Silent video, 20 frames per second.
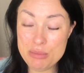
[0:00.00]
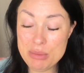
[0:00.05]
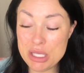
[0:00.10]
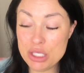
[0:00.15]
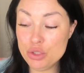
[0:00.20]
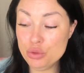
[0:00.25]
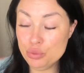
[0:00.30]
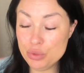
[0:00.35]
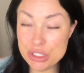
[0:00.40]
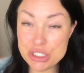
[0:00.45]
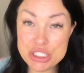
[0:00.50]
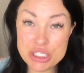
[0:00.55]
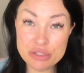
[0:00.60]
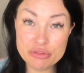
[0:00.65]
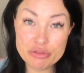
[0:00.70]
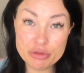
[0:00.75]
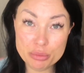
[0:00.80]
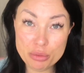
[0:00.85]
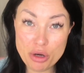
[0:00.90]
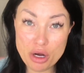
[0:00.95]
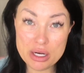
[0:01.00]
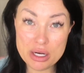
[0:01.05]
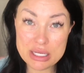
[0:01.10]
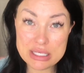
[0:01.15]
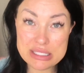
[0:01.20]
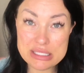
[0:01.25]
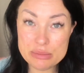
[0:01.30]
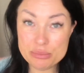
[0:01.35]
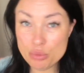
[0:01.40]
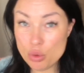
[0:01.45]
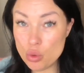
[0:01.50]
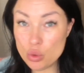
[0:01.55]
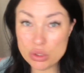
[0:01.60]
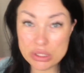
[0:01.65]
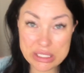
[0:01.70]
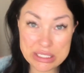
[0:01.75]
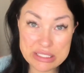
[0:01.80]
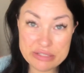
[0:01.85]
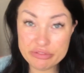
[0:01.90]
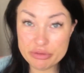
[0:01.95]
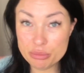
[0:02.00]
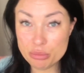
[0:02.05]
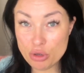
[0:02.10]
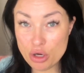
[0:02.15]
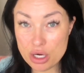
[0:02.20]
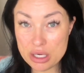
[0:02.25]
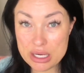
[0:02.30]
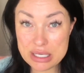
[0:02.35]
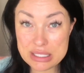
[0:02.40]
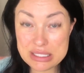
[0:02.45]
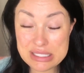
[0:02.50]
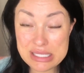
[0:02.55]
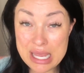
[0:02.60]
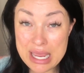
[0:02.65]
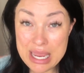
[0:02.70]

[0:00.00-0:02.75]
in reaching for products and pulling different products.